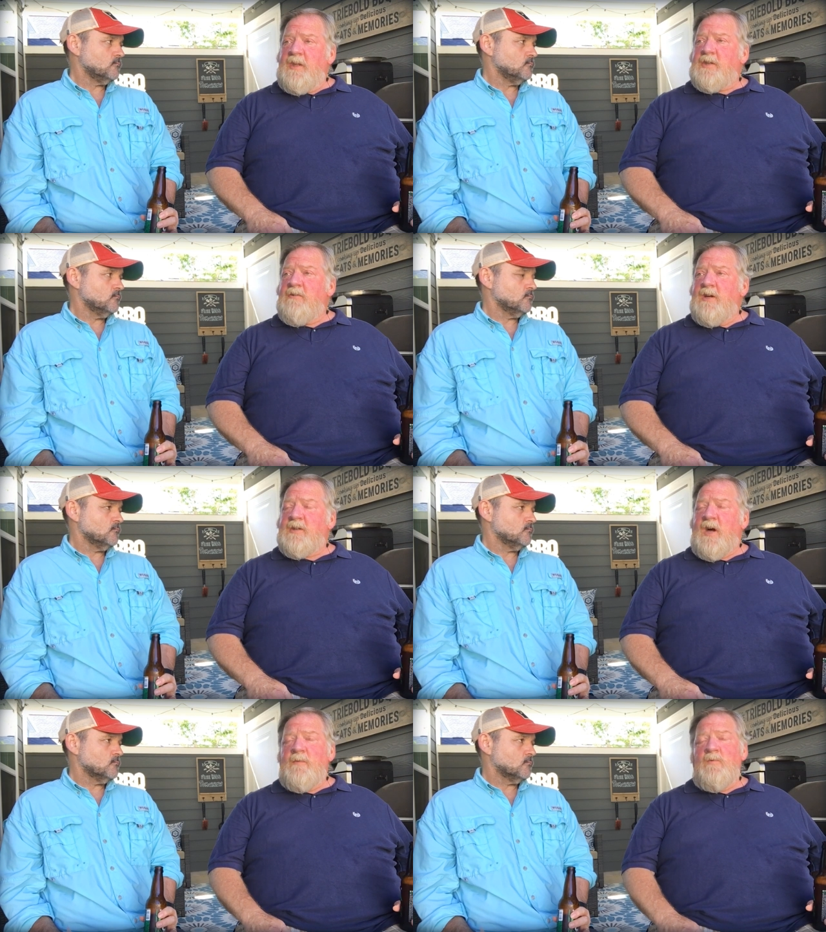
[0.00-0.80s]
Speaker 1: That's a great
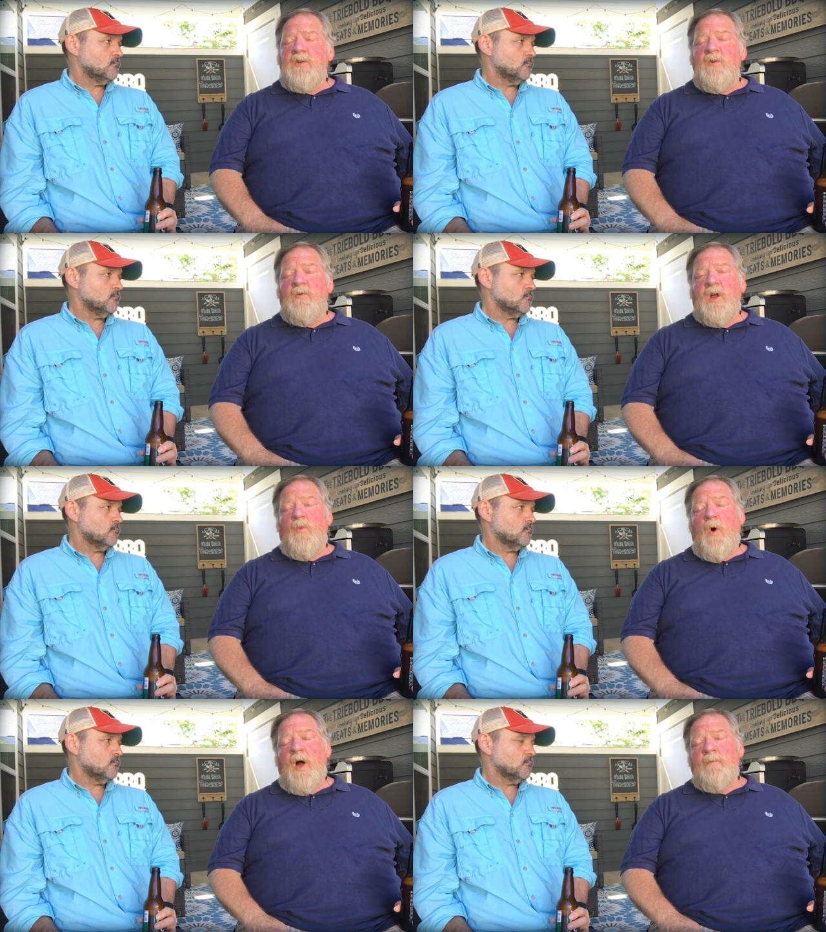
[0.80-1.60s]
time. We do one on
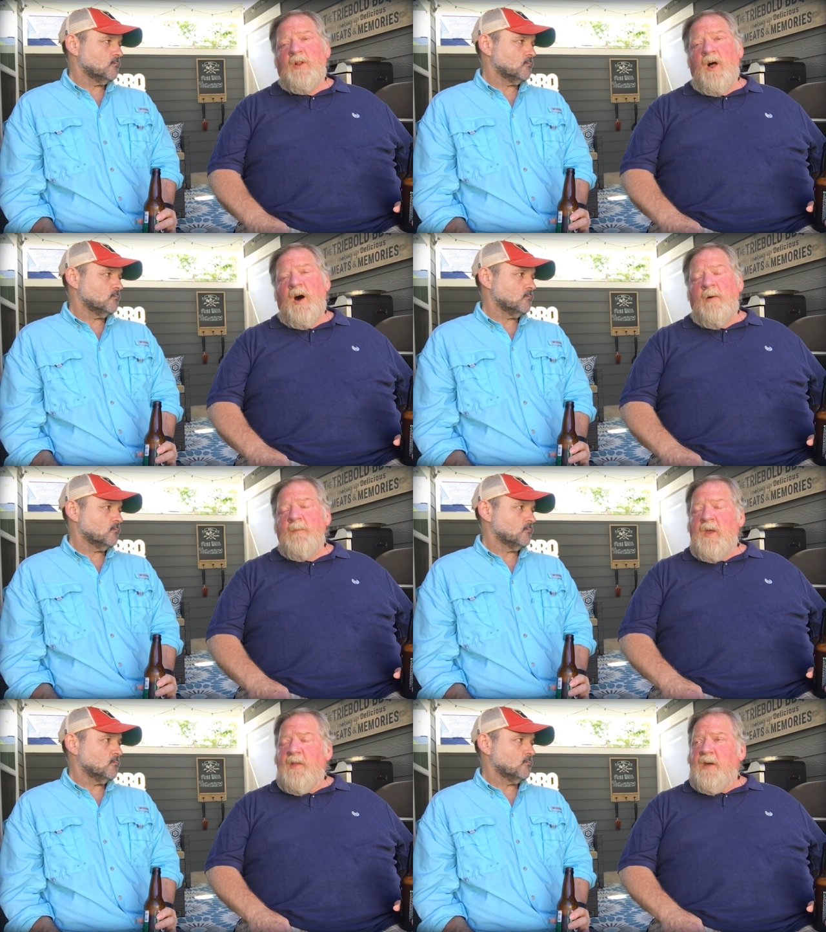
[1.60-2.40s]
Wadmalaw.
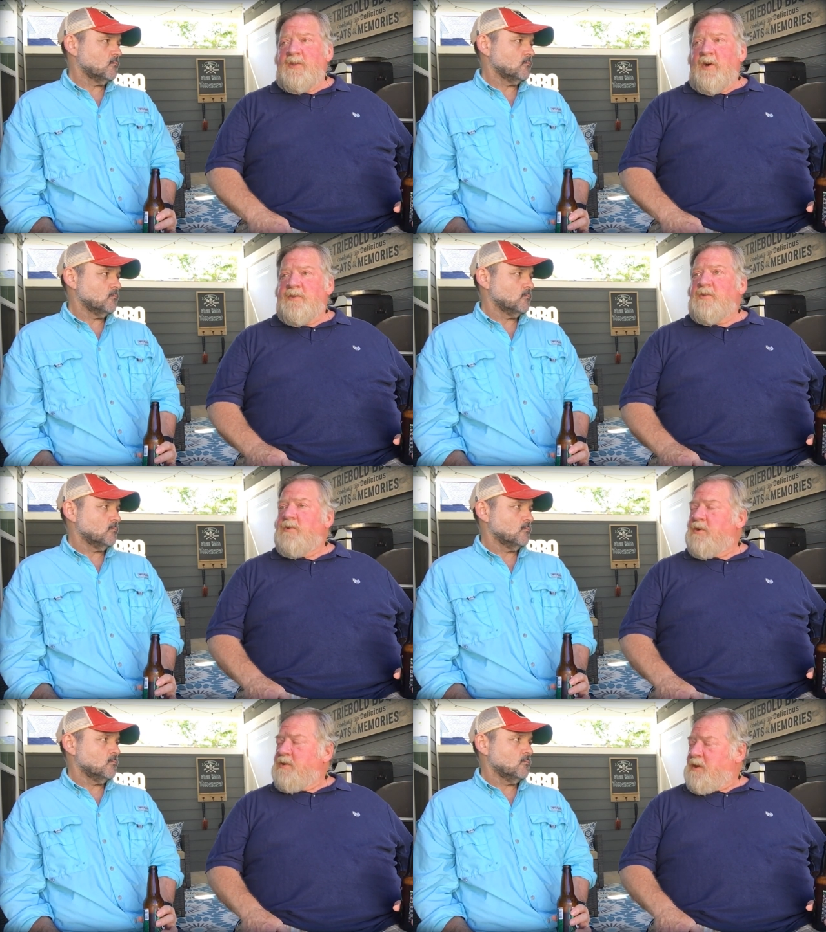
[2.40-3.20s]
That's also
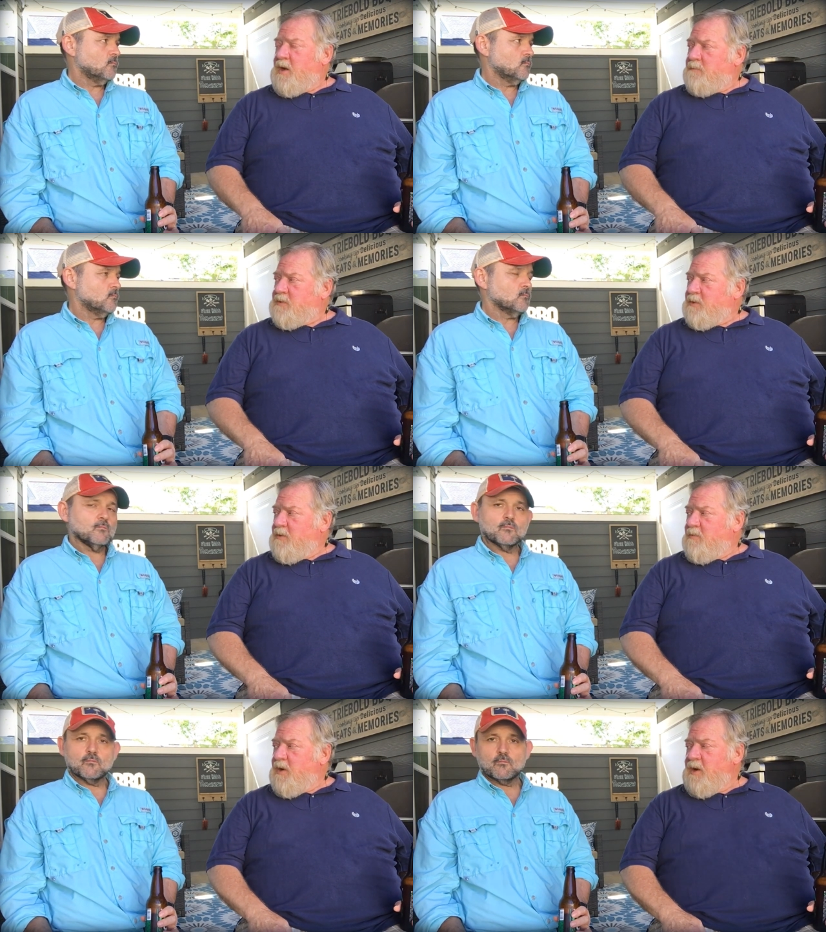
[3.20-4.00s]
a good time. So
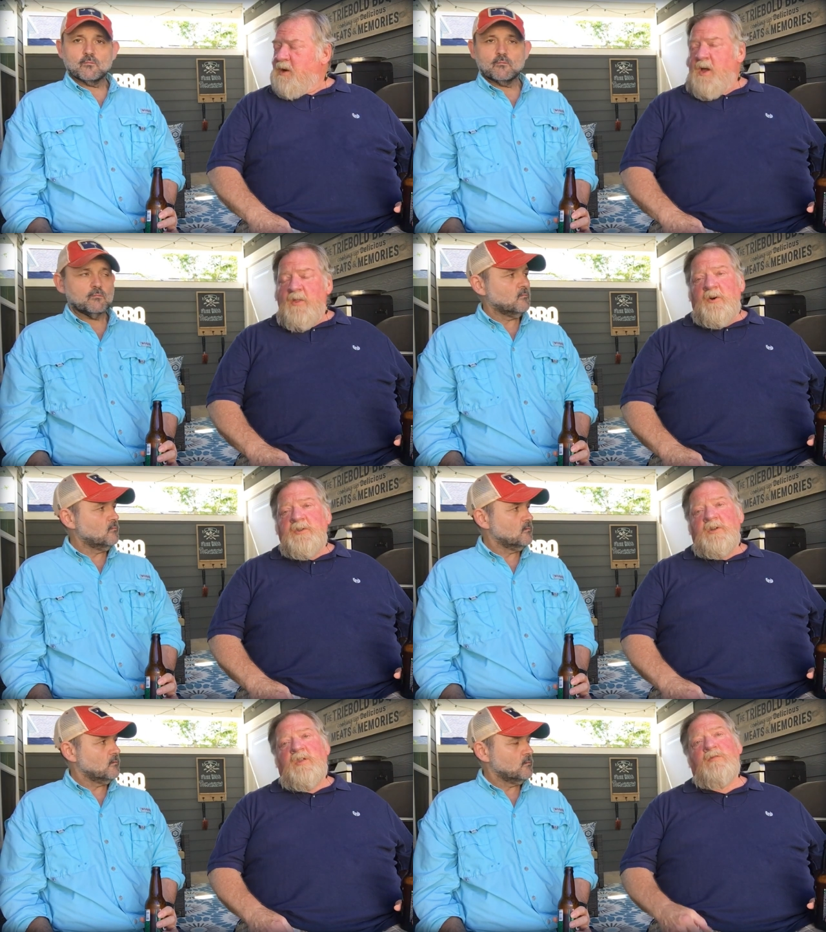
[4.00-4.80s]

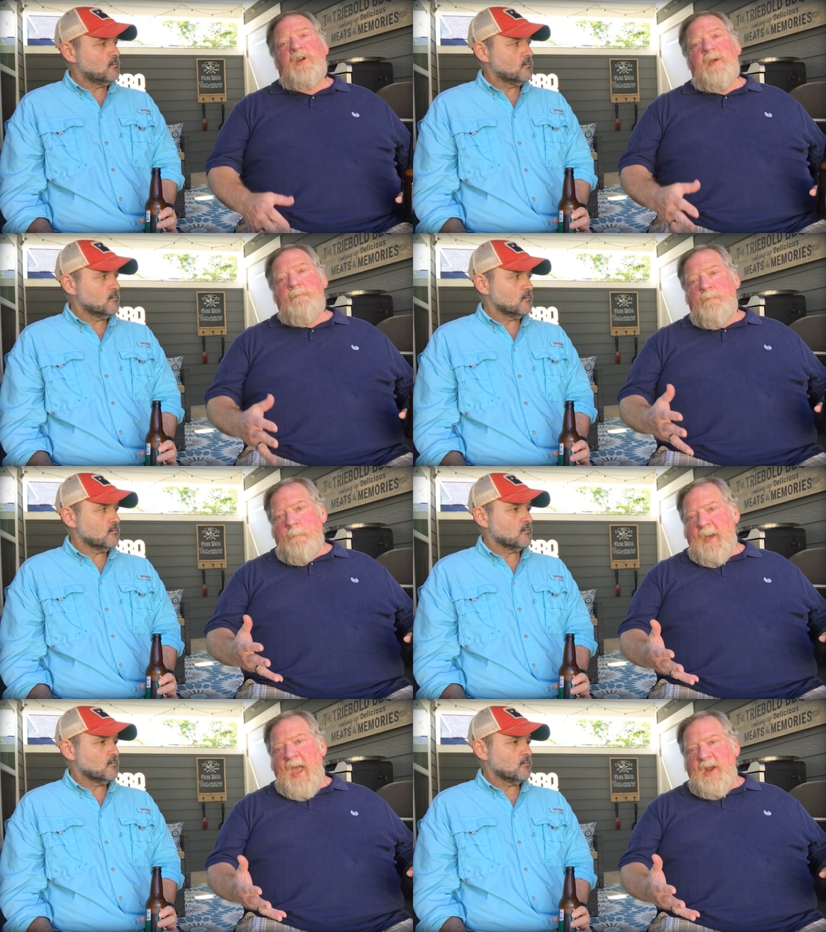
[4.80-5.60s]
those are the 3
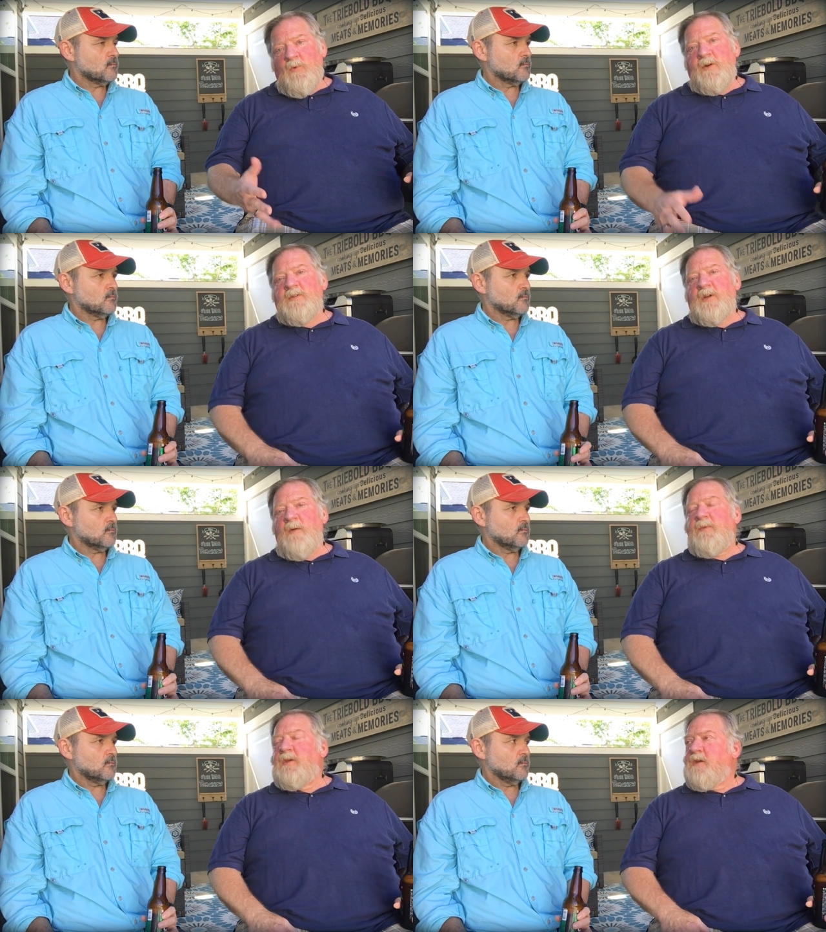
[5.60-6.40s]
main ones that
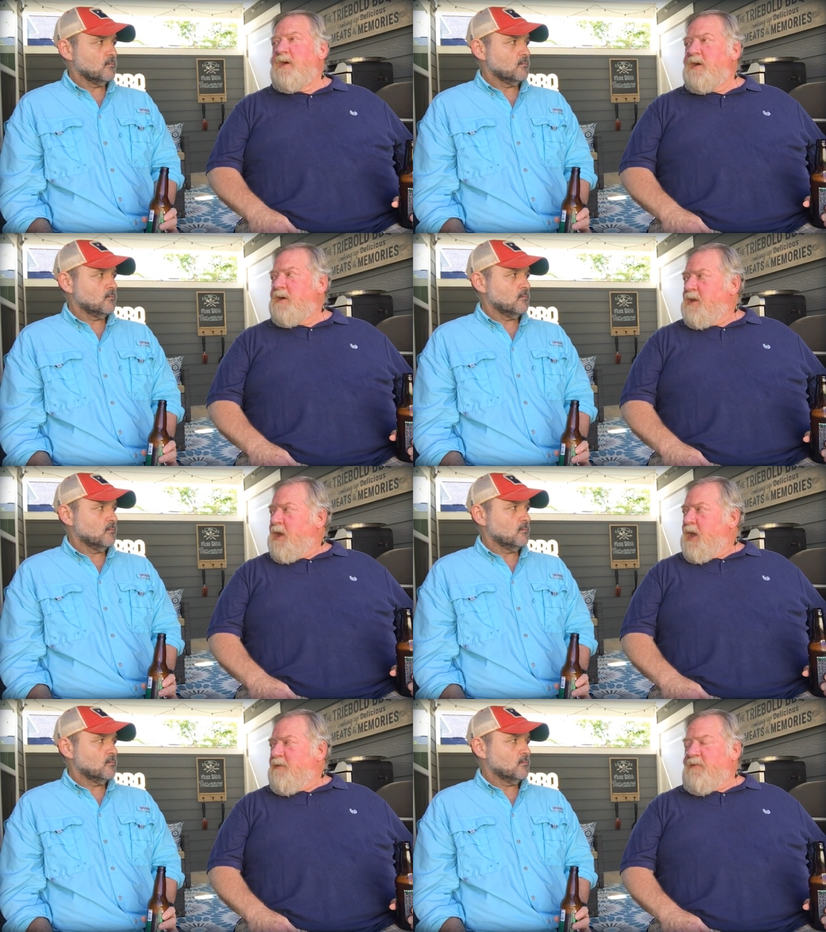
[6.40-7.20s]
I've been
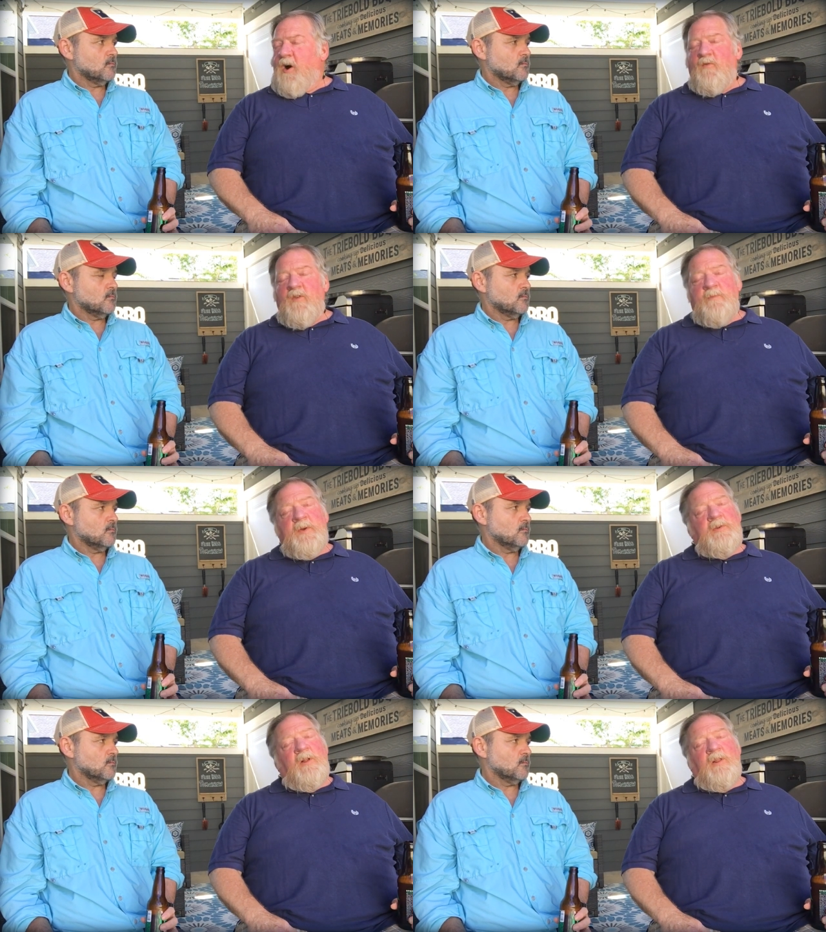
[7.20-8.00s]
involved with.
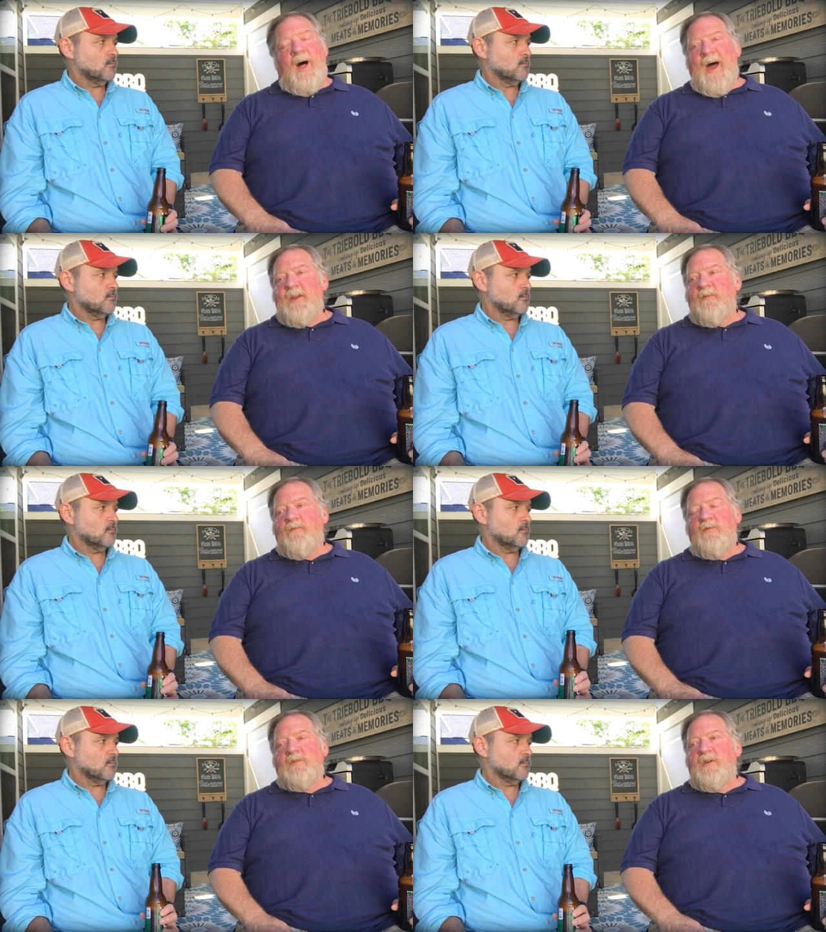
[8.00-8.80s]
Been doing a lot of different